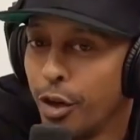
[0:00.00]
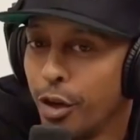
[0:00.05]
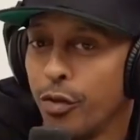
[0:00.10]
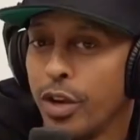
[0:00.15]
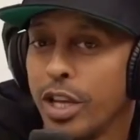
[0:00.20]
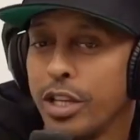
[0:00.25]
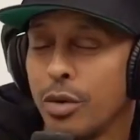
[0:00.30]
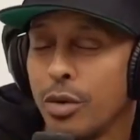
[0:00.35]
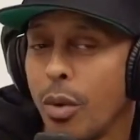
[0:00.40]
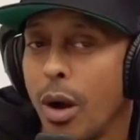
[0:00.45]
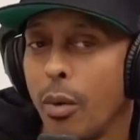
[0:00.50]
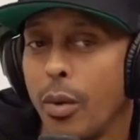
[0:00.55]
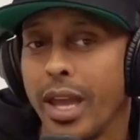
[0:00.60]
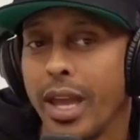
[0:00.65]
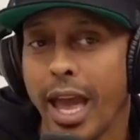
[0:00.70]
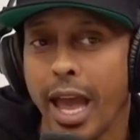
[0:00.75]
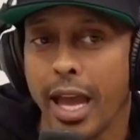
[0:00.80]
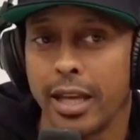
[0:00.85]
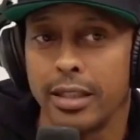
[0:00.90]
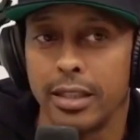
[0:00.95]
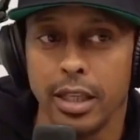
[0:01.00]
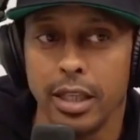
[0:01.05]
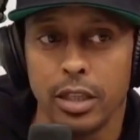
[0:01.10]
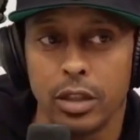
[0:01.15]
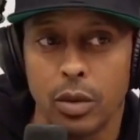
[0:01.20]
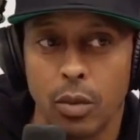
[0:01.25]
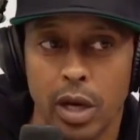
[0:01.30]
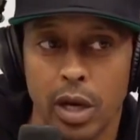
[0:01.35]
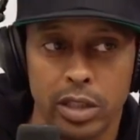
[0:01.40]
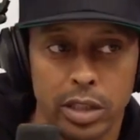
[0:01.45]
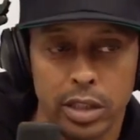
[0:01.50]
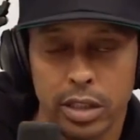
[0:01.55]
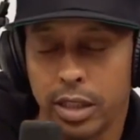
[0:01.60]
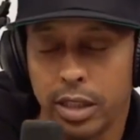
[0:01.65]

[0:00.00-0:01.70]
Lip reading: the reason why we ask these questions,